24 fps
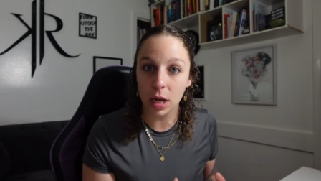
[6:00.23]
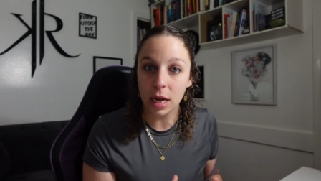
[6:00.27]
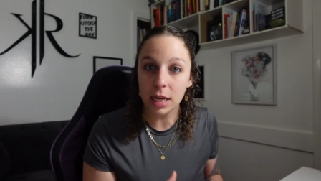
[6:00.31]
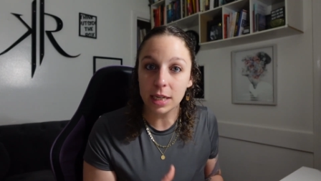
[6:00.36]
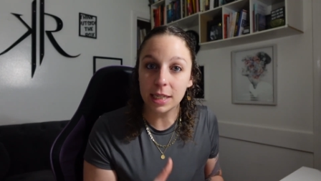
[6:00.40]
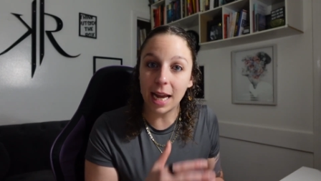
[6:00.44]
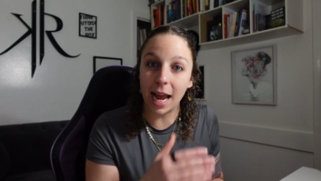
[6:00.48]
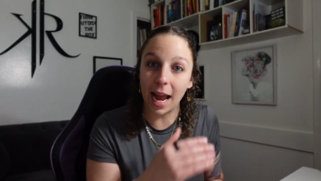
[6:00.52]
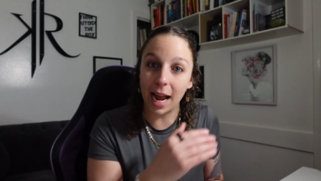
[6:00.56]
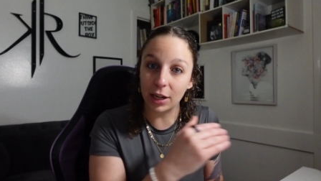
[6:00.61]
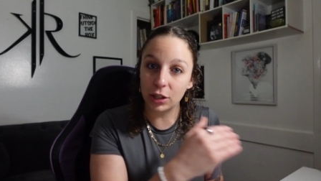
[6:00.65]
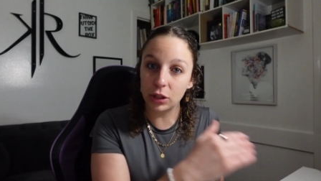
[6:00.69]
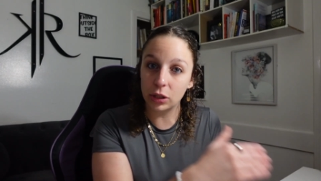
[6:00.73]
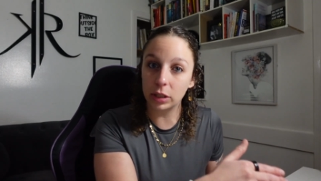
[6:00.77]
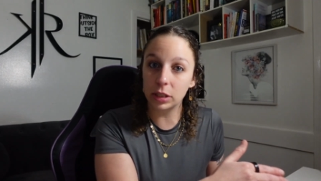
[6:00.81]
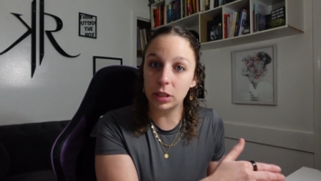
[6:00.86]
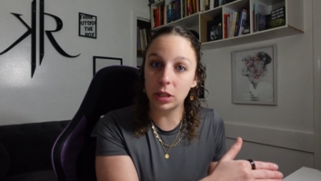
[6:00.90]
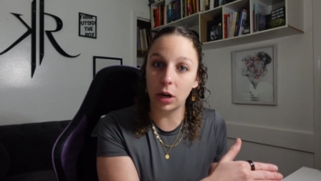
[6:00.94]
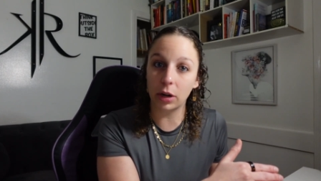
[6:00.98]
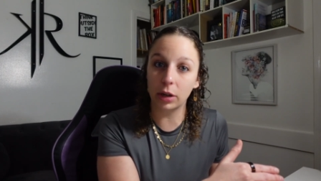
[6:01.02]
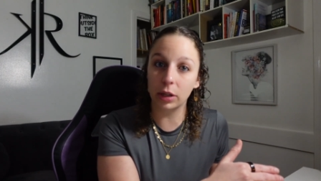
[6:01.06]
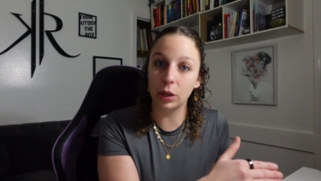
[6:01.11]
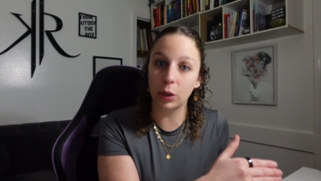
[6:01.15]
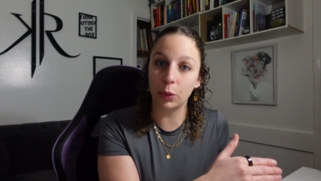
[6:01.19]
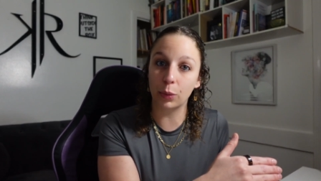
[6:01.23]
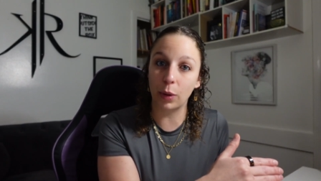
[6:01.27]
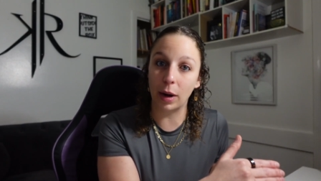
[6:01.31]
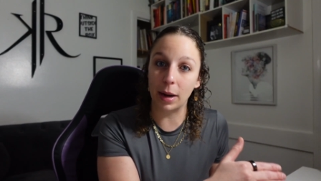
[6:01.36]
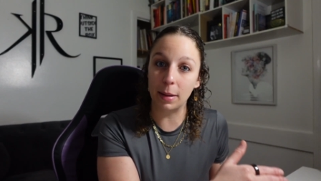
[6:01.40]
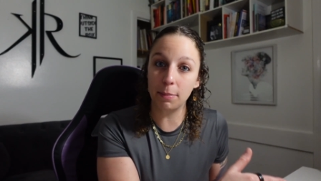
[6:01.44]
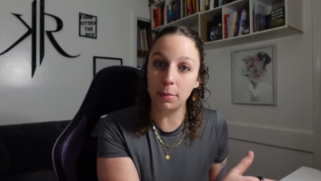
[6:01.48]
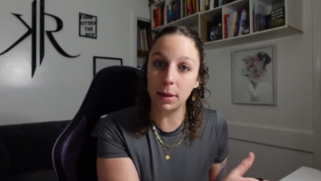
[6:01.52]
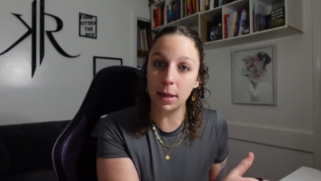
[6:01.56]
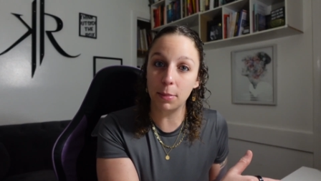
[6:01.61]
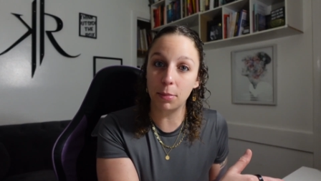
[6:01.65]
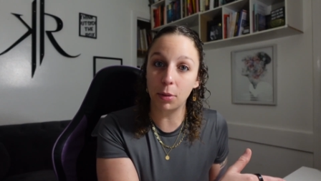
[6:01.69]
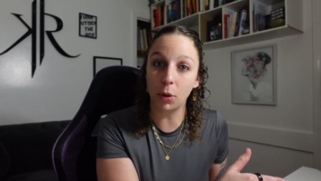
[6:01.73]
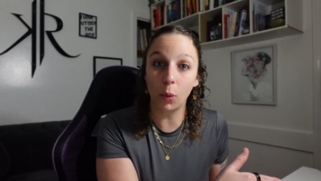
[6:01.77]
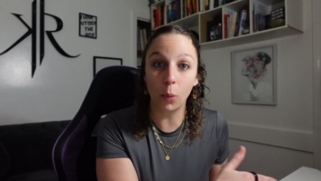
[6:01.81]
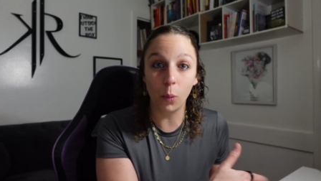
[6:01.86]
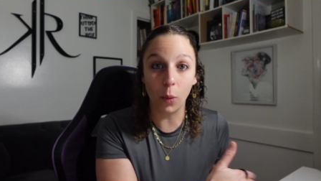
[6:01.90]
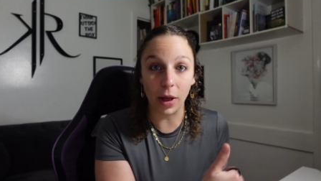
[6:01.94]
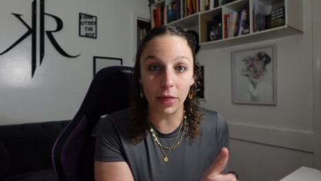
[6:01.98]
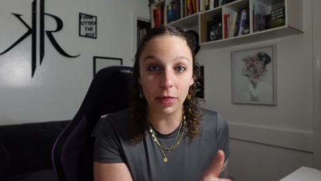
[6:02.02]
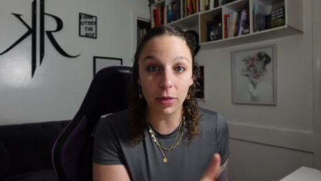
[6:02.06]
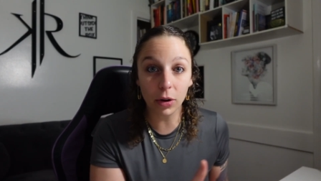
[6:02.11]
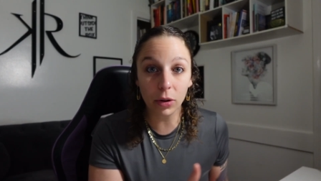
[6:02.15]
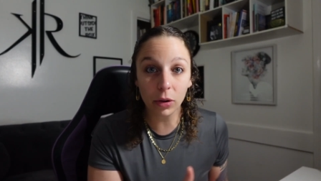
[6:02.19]
to actually target the right people
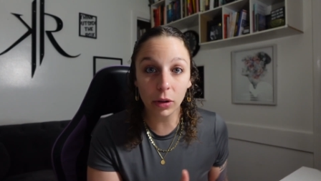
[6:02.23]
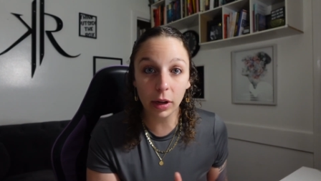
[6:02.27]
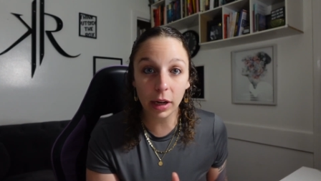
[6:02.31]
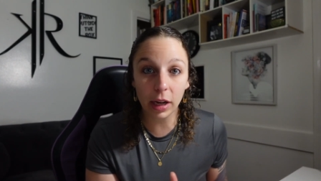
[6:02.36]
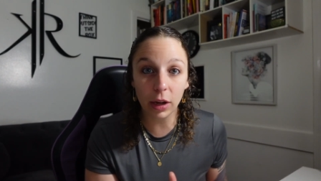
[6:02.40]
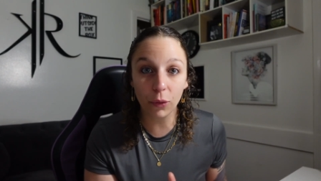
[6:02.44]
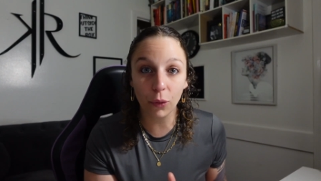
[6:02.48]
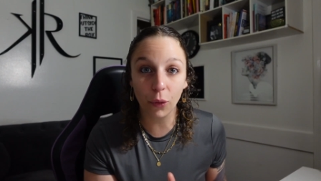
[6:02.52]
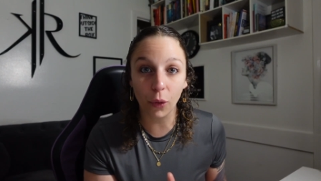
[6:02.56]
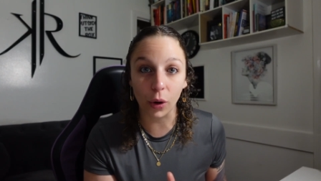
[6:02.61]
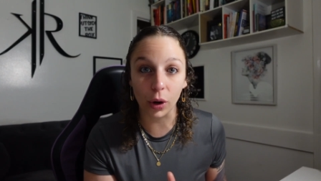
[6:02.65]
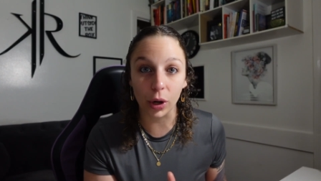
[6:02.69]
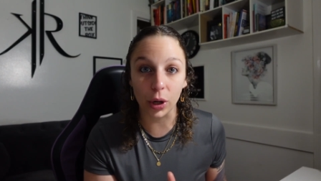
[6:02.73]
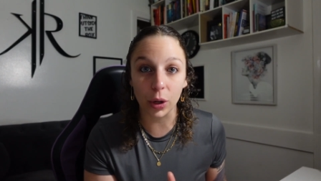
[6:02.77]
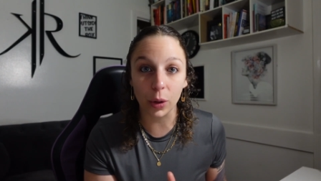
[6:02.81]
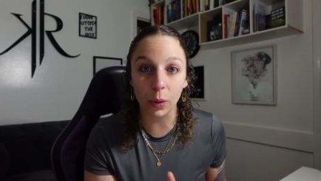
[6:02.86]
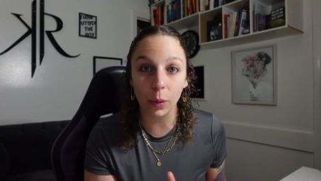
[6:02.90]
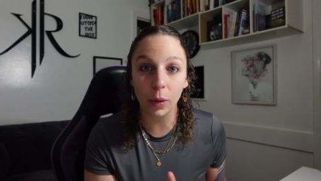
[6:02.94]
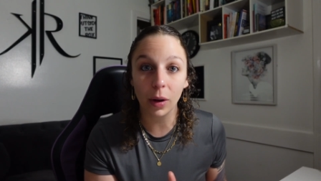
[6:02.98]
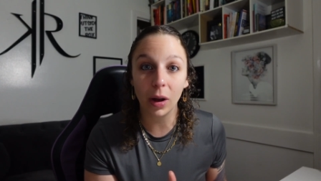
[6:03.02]
when they're looking for you.